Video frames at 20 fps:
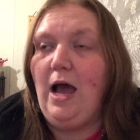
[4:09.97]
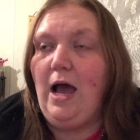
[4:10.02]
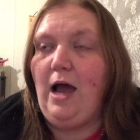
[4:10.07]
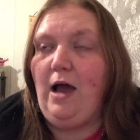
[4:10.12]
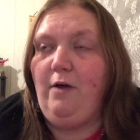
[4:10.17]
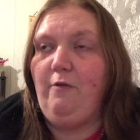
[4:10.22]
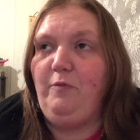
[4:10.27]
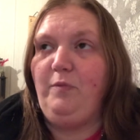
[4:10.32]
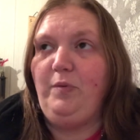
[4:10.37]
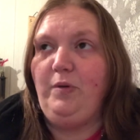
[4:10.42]

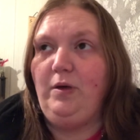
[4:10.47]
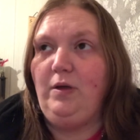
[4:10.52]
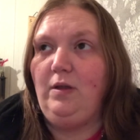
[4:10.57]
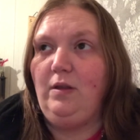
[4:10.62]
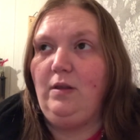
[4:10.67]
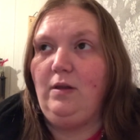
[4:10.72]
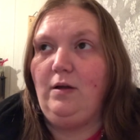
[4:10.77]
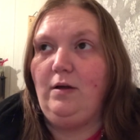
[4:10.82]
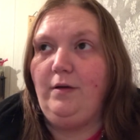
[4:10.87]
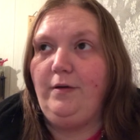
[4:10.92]
I've
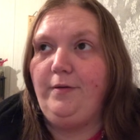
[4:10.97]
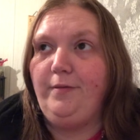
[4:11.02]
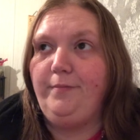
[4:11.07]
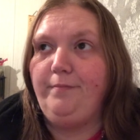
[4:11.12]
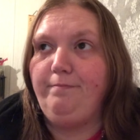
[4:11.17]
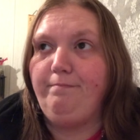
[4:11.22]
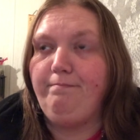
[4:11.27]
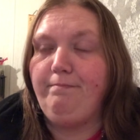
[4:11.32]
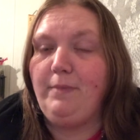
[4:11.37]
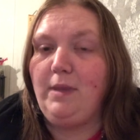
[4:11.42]
put a
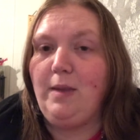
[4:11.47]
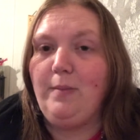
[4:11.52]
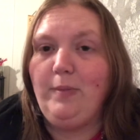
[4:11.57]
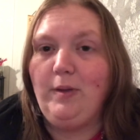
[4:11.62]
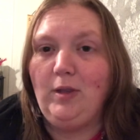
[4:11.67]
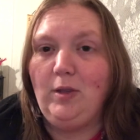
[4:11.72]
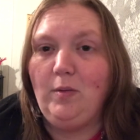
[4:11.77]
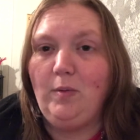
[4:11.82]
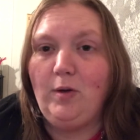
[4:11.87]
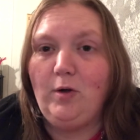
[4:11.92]

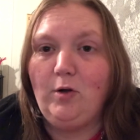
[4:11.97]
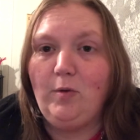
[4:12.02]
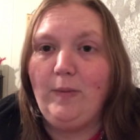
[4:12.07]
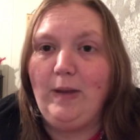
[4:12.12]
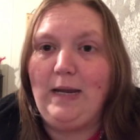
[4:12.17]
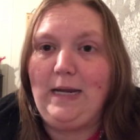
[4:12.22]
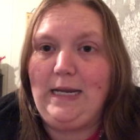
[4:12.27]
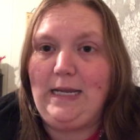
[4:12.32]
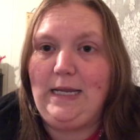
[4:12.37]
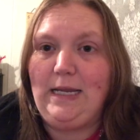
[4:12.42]
pillow under
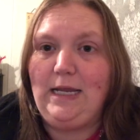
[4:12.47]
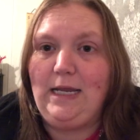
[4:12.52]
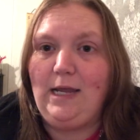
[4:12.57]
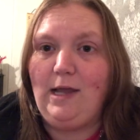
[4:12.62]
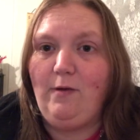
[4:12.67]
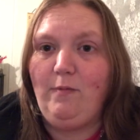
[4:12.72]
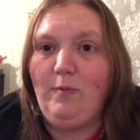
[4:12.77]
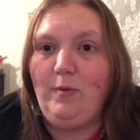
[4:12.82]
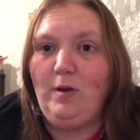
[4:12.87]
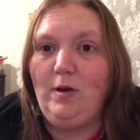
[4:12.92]
my
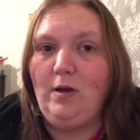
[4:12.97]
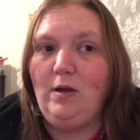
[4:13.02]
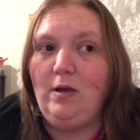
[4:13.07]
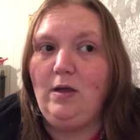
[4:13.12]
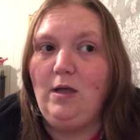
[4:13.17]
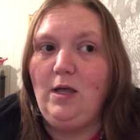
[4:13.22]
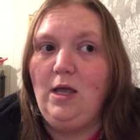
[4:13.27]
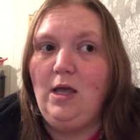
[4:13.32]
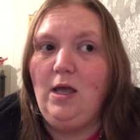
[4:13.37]
knee. I put a